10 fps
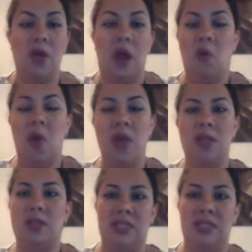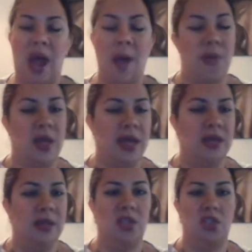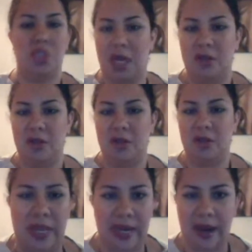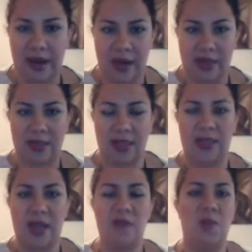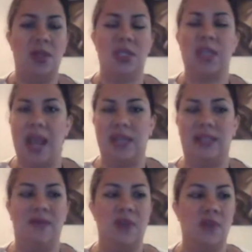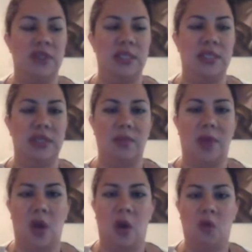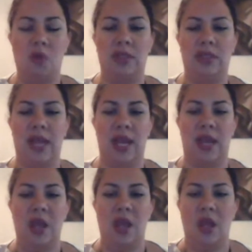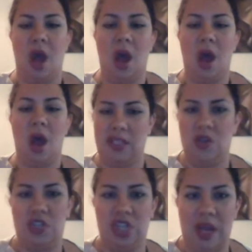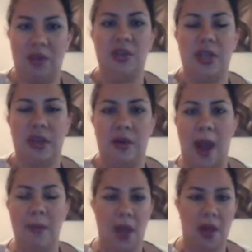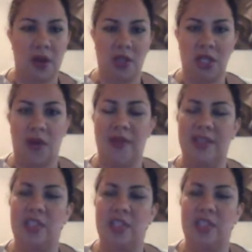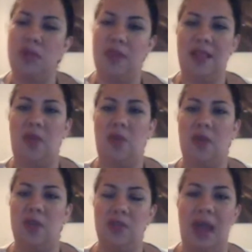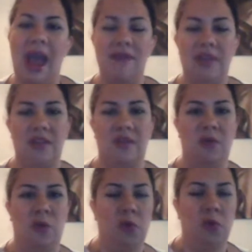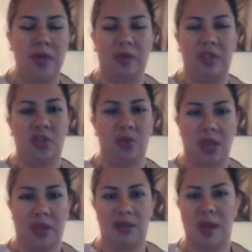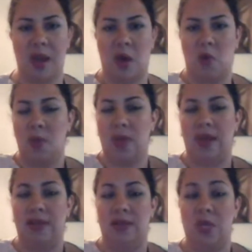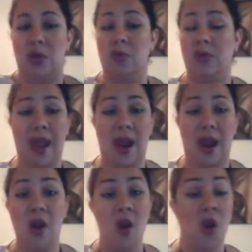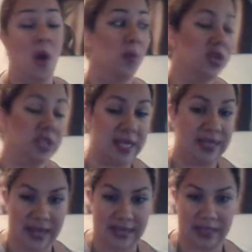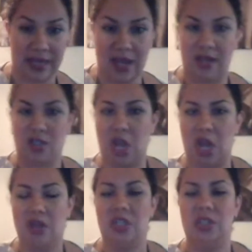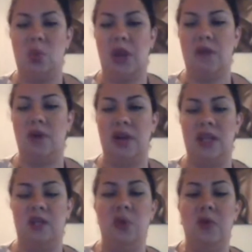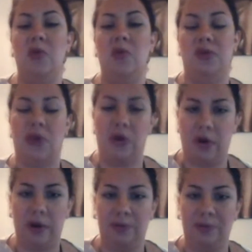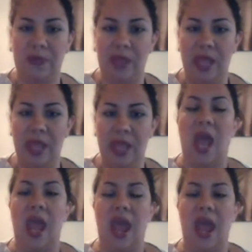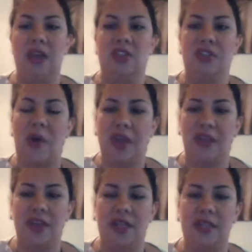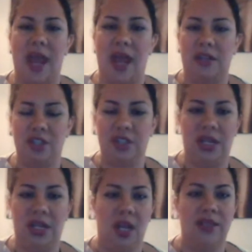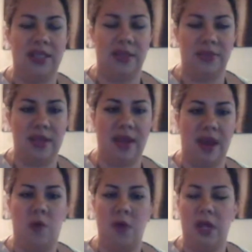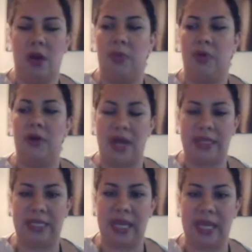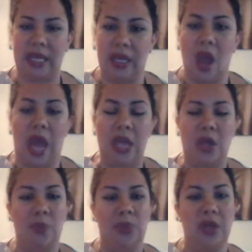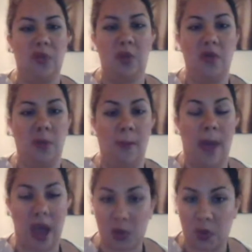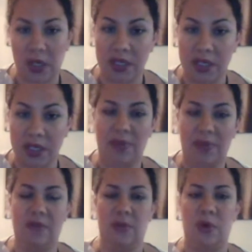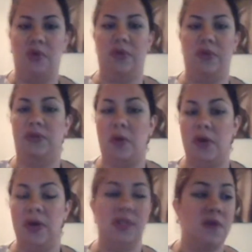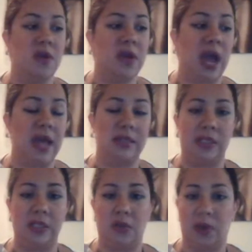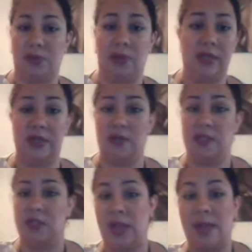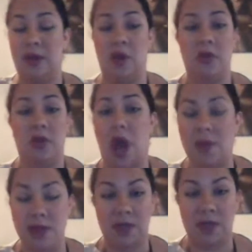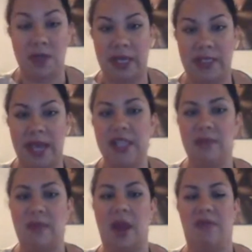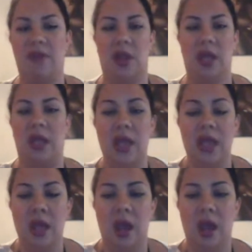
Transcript: We're not ones to stop because there's a challenge presented at us. It's never been the case. I've never seen a woman say, oh, that's too challenging, I'm not going to do it. That's one thing that we do have that's a great strength as a woman is we don't care. Multitasking, challenges, whatever it is, we will move forward. And so I think it's actually something that we are progressing. I don't believe we're moving backwards. I believe we're moving forwards. If you guys disagree, please let me know in the comments because that's my feeling.